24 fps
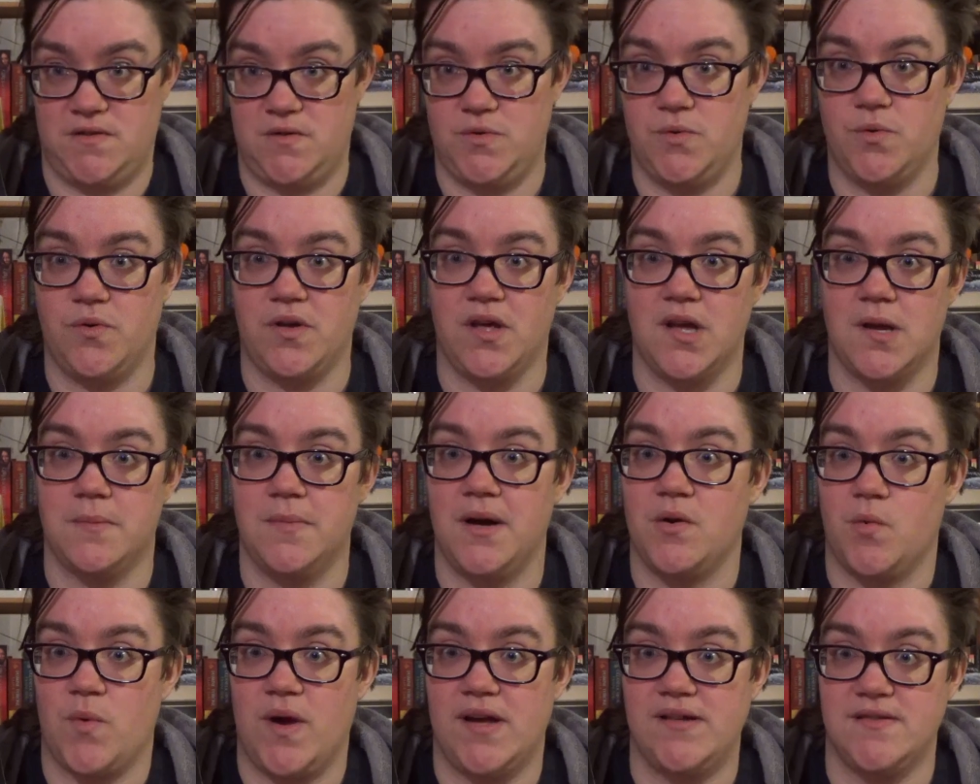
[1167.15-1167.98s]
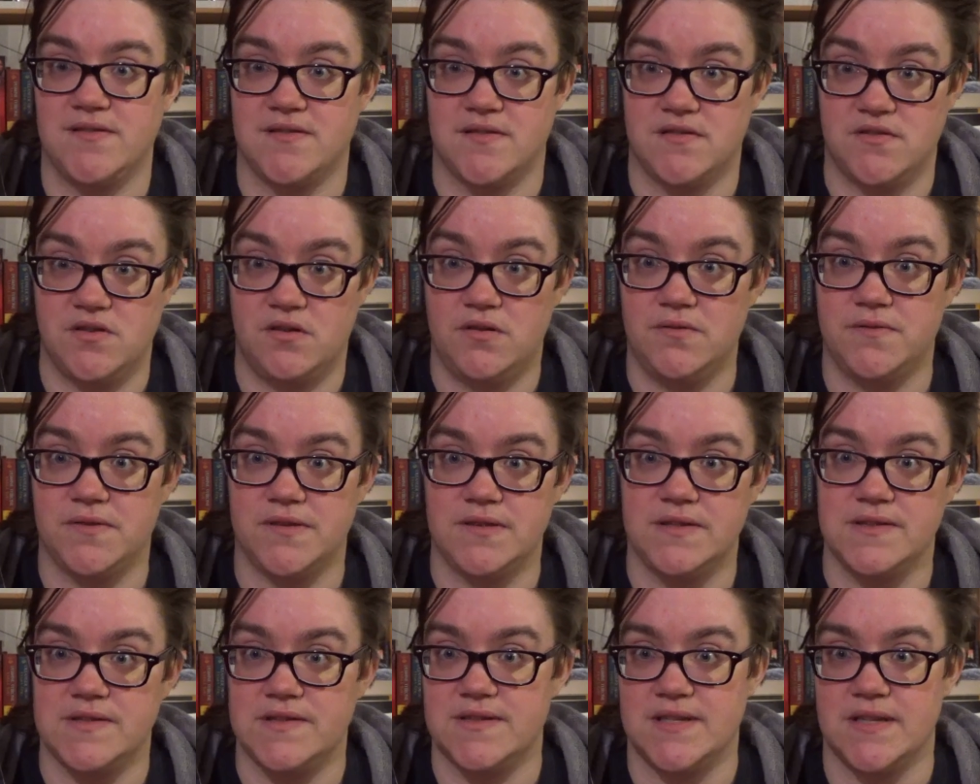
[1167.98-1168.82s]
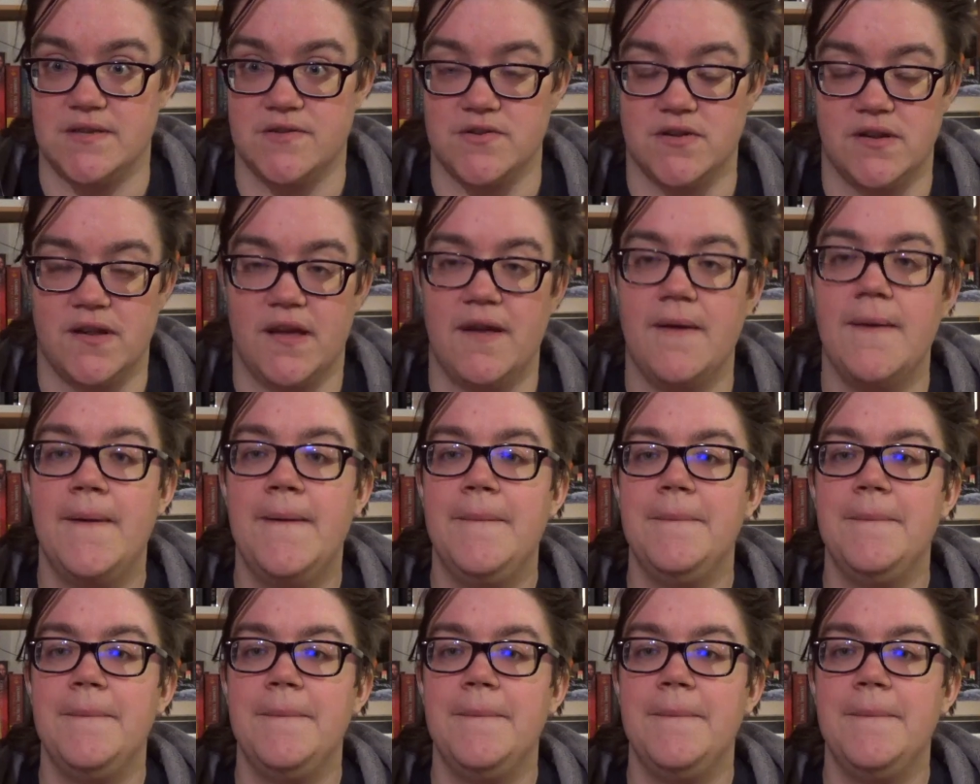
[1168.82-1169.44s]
talking about whales and dolphins, essentially,